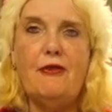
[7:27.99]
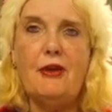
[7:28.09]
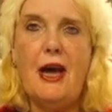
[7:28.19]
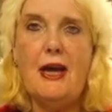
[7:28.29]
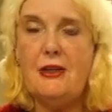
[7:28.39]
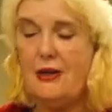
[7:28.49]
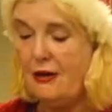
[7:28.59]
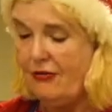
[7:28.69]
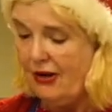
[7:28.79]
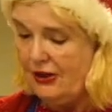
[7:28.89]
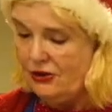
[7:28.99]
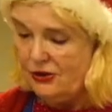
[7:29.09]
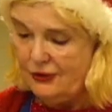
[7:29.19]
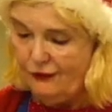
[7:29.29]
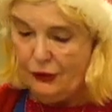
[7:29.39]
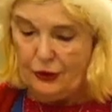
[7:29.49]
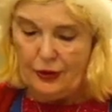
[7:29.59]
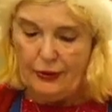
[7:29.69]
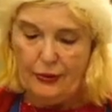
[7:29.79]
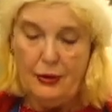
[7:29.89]
for cake decorations for
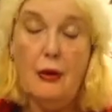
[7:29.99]
you?